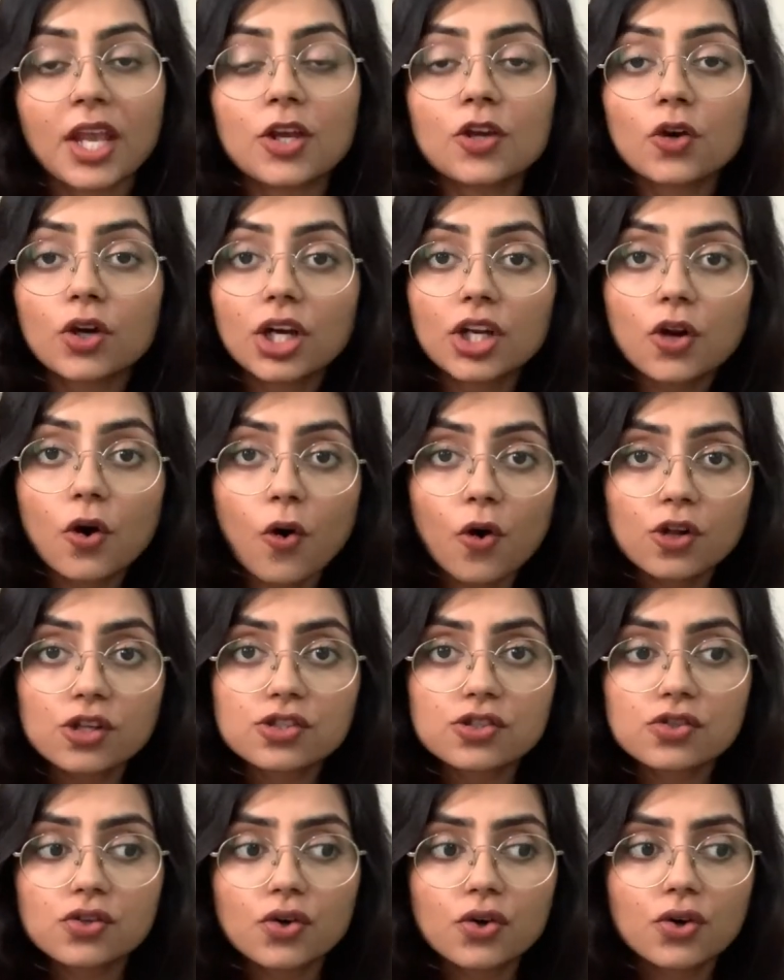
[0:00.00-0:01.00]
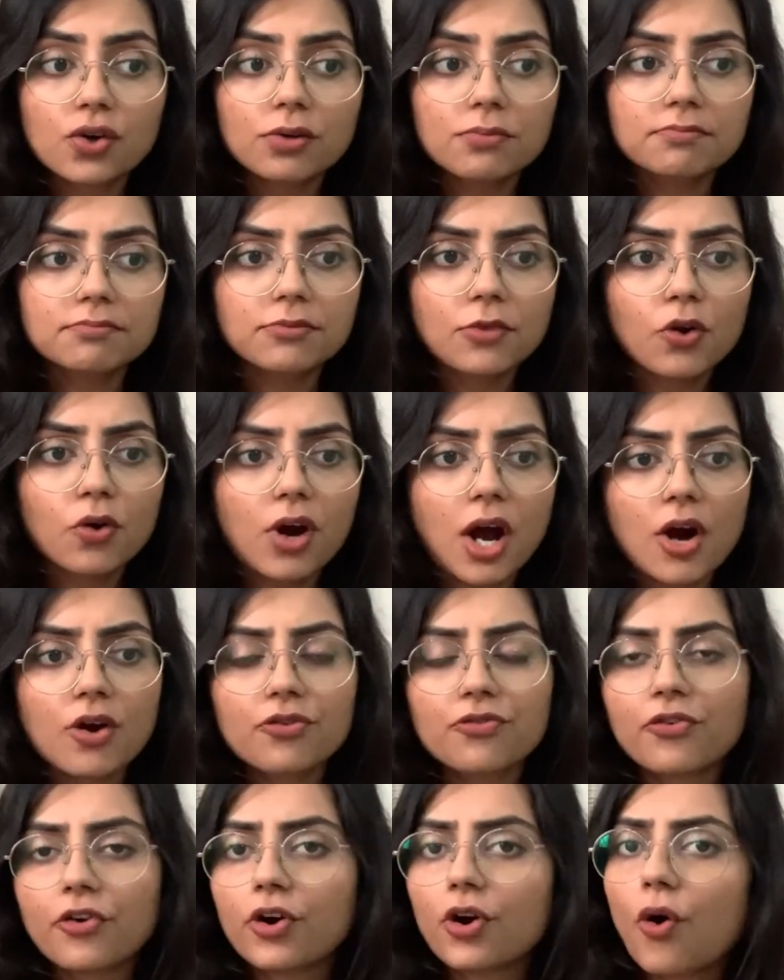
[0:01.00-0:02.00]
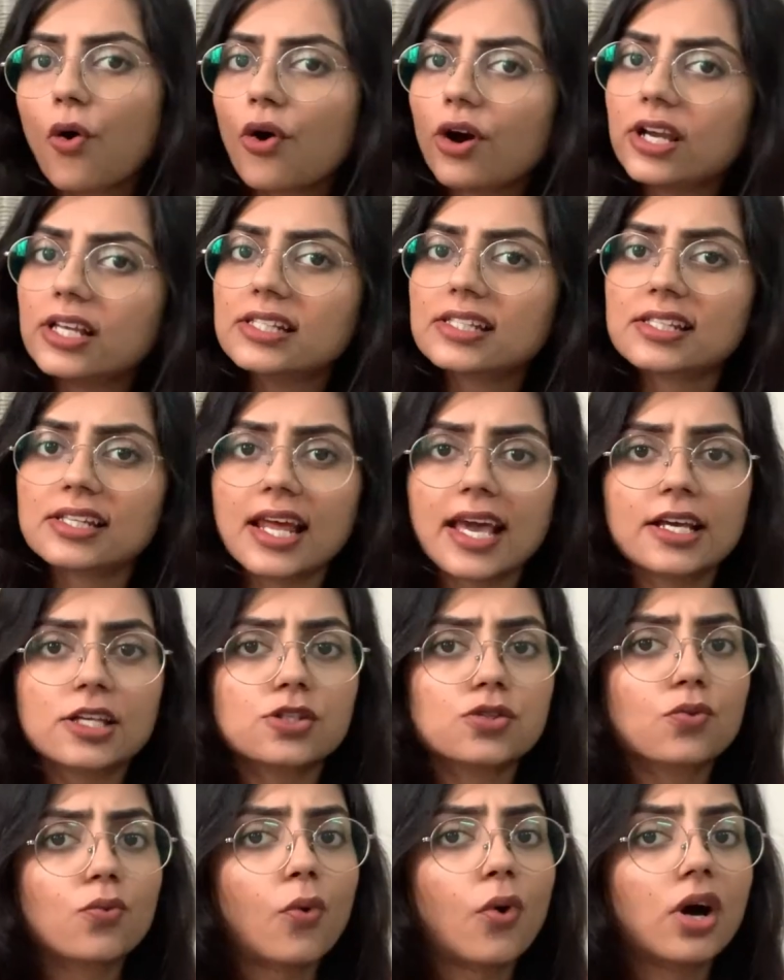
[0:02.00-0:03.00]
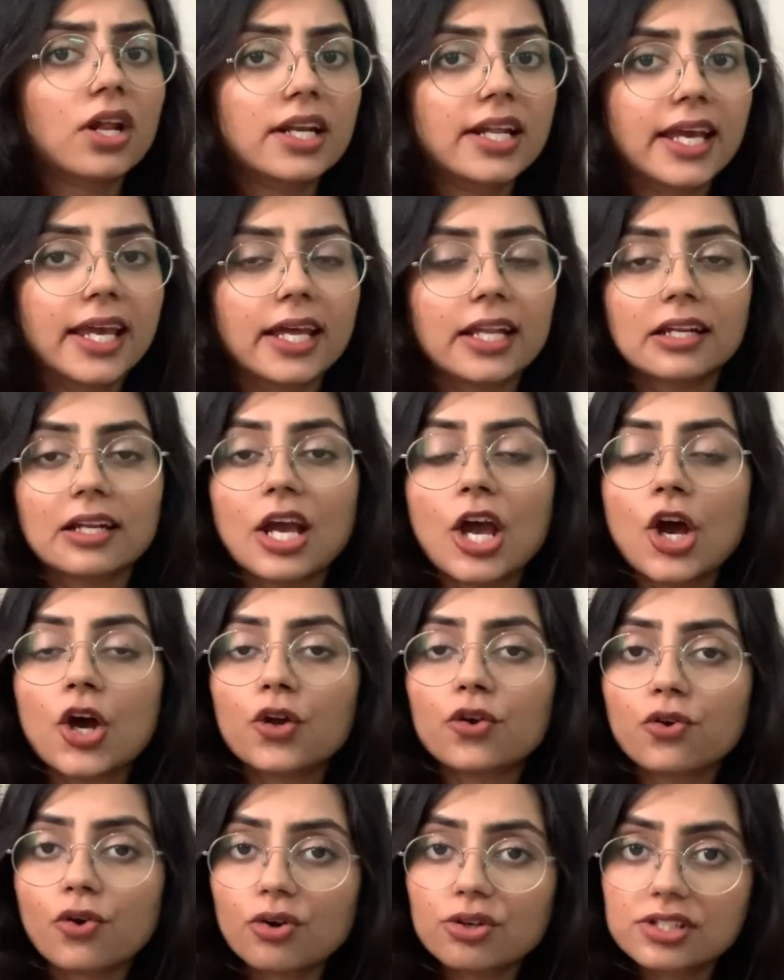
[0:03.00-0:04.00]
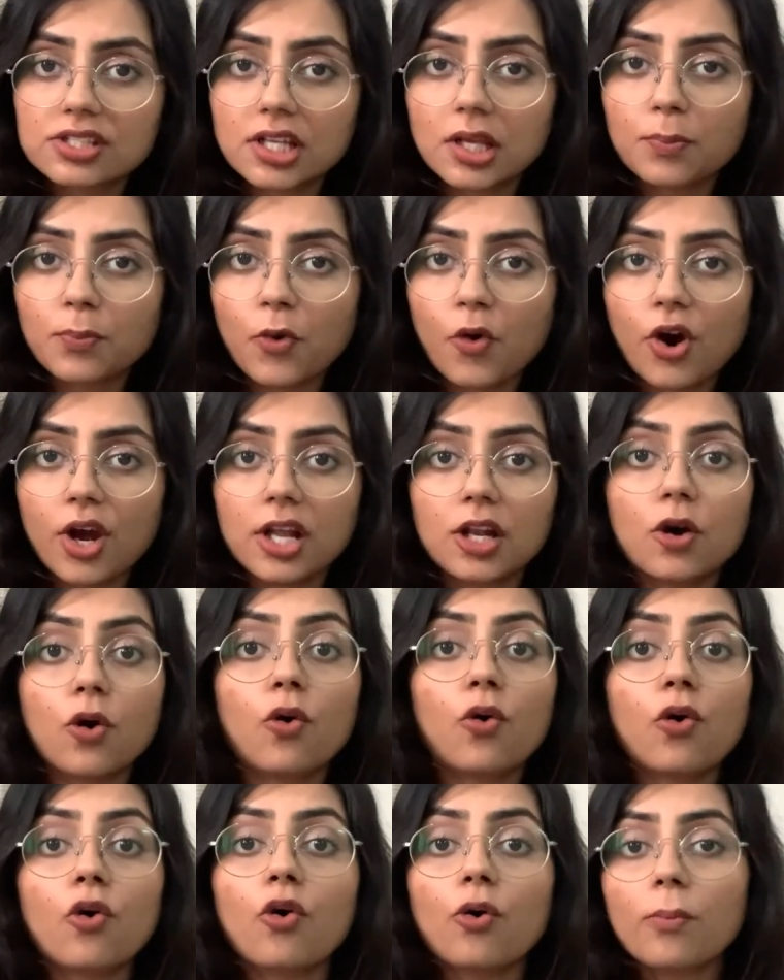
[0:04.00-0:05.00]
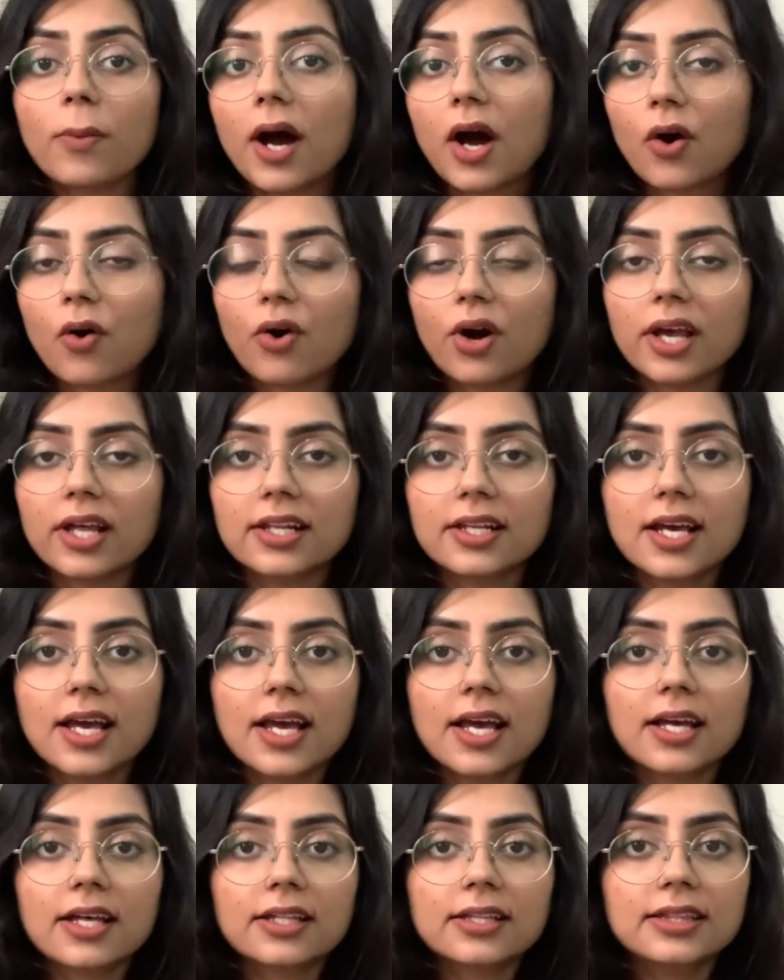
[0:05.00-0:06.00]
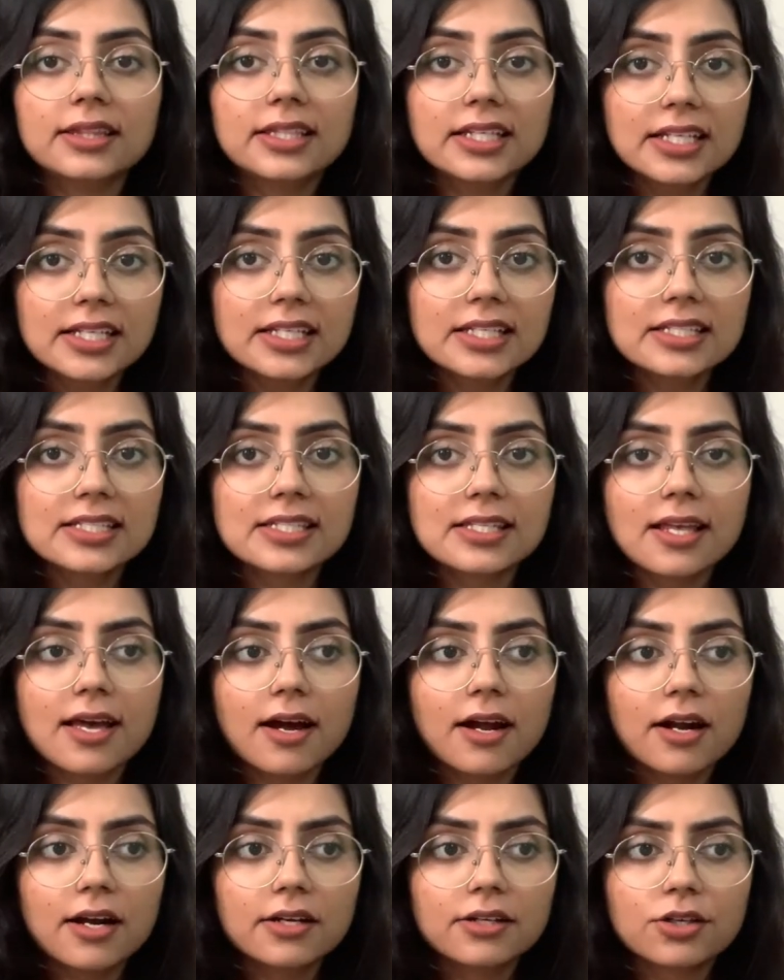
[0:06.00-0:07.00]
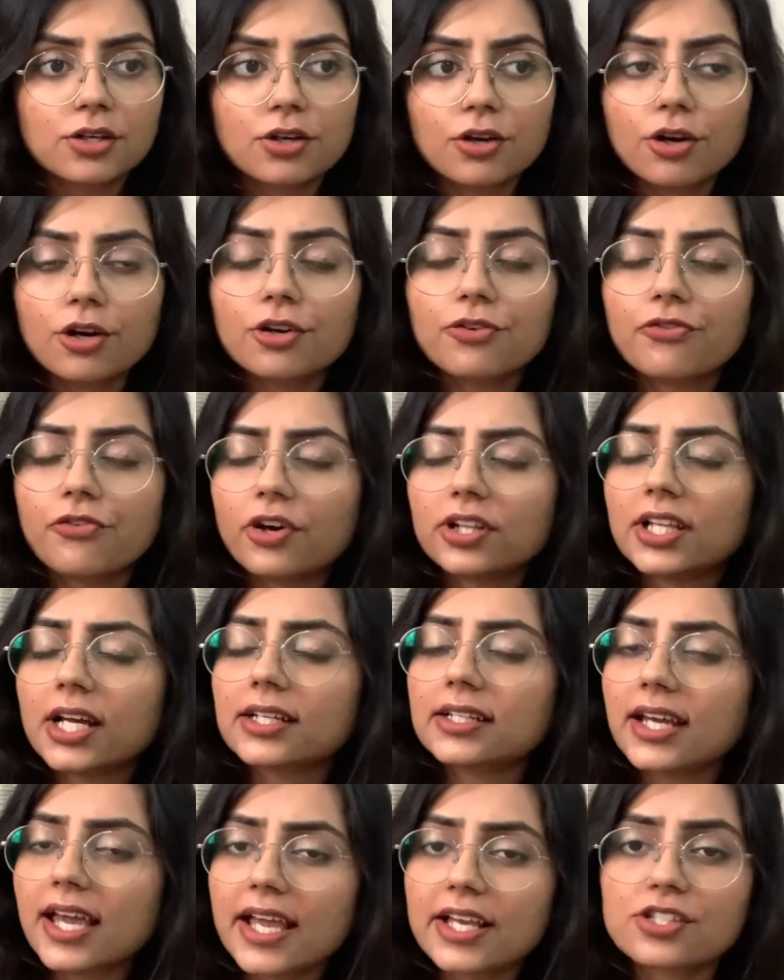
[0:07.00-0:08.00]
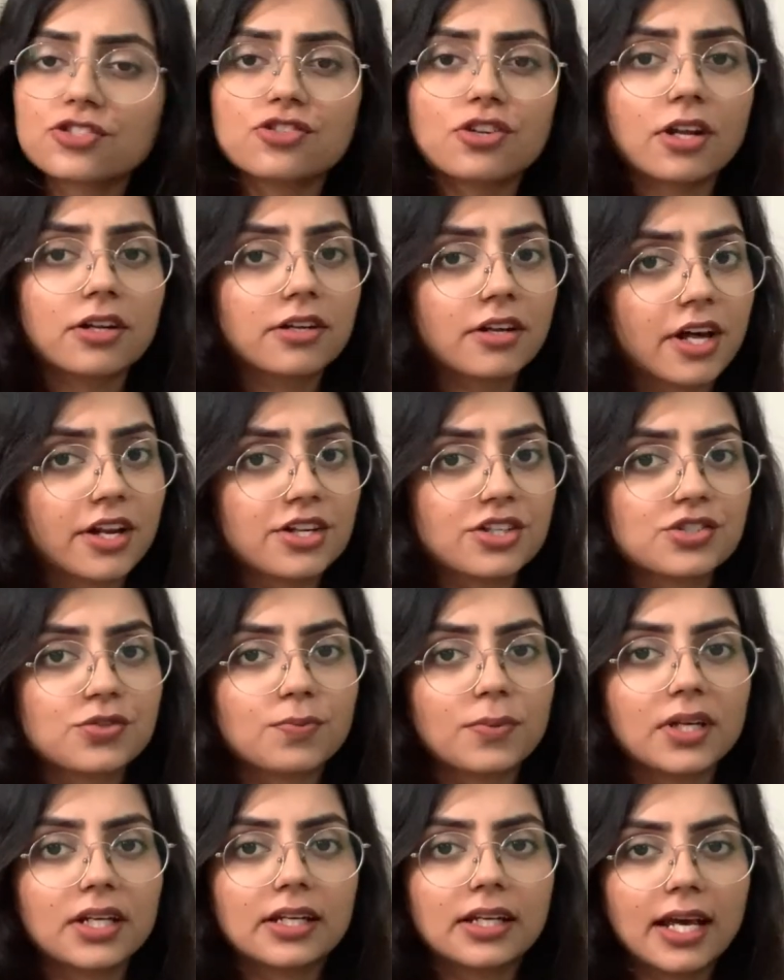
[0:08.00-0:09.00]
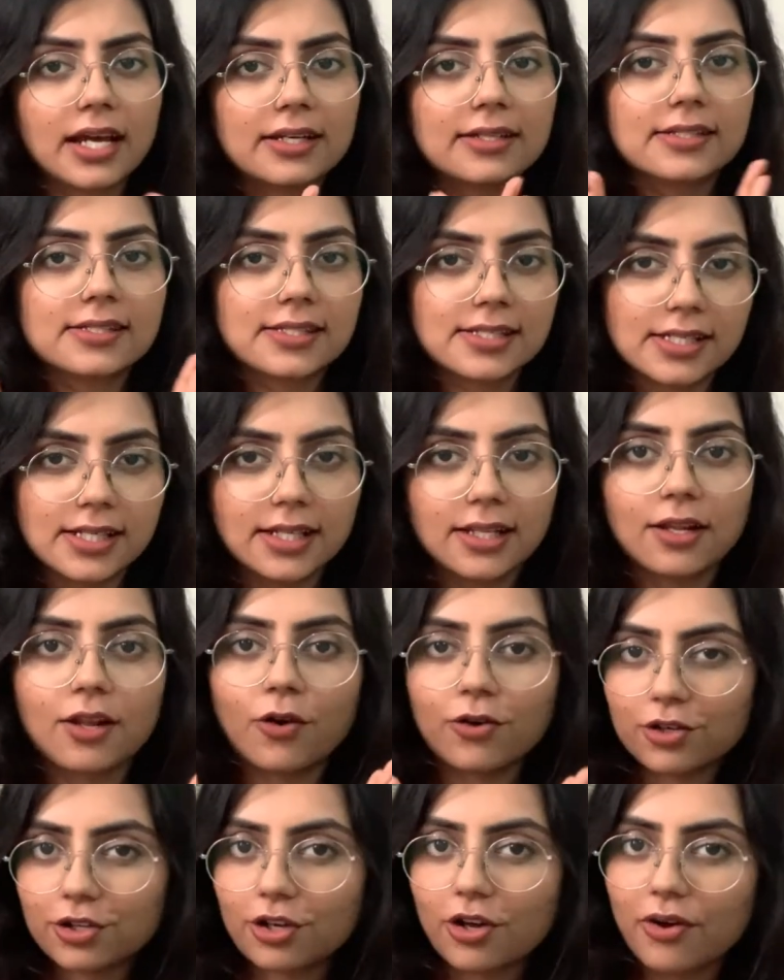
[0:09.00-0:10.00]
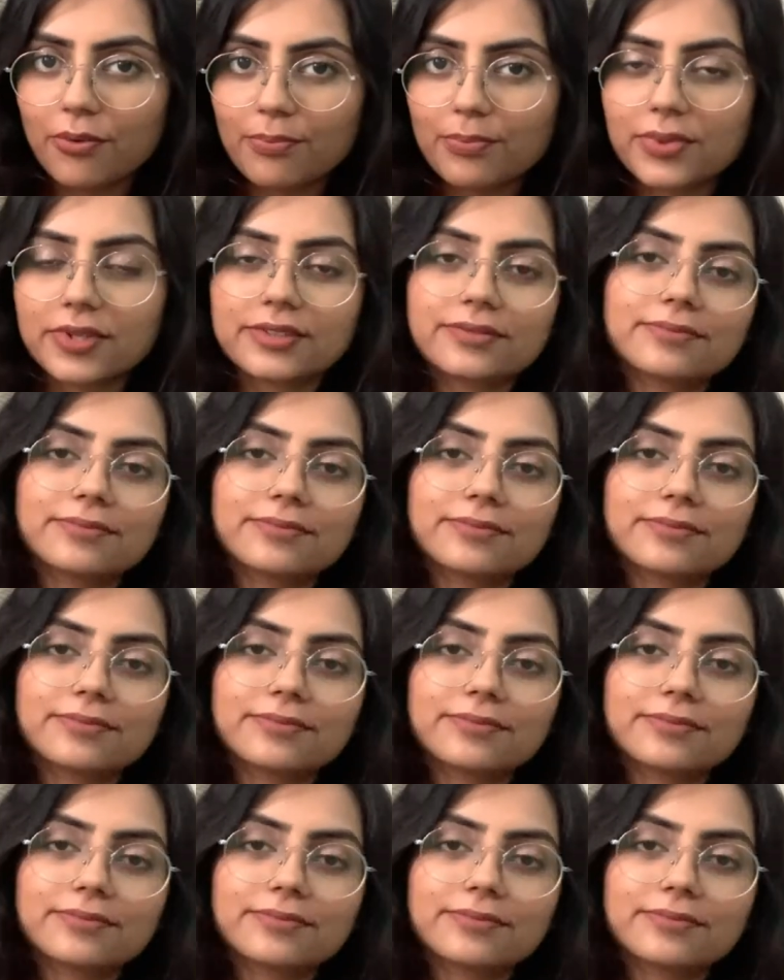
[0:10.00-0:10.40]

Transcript: You can also look out for oils like squalane, rosehip oil, jojoba oil. These are good for that extra nourishment and a seal on top.